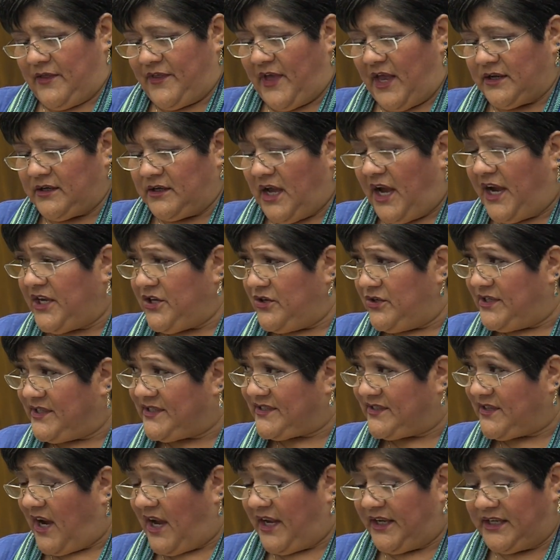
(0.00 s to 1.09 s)
That night you
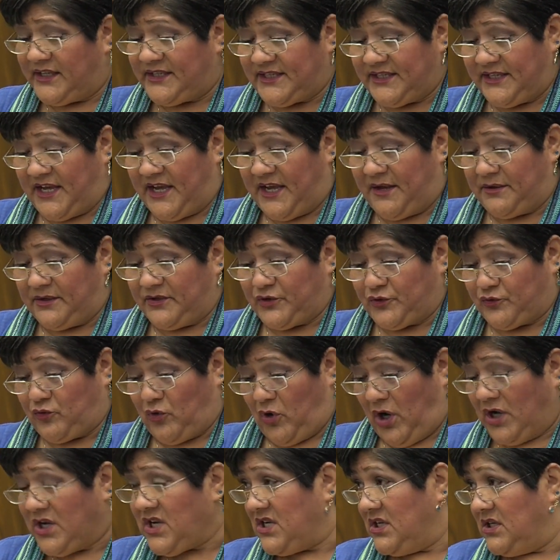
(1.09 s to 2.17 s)
decided to get
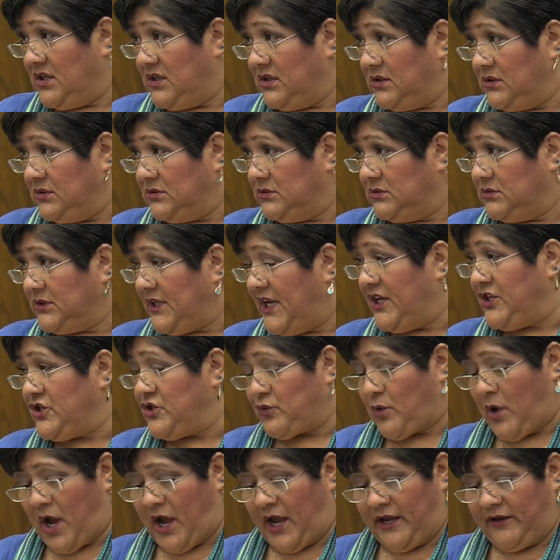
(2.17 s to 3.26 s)
drunk and
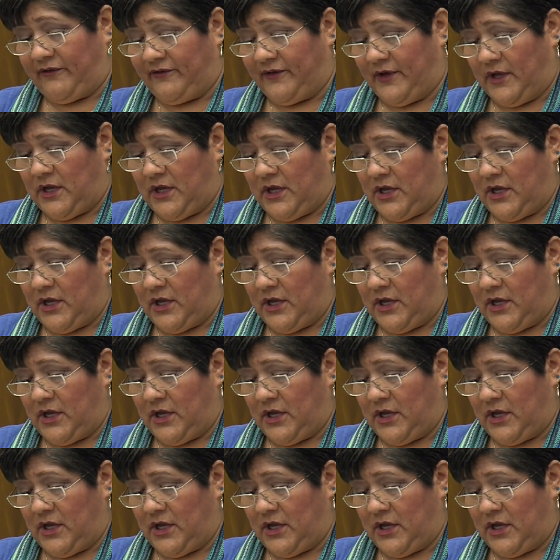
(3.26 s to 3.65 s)
drive.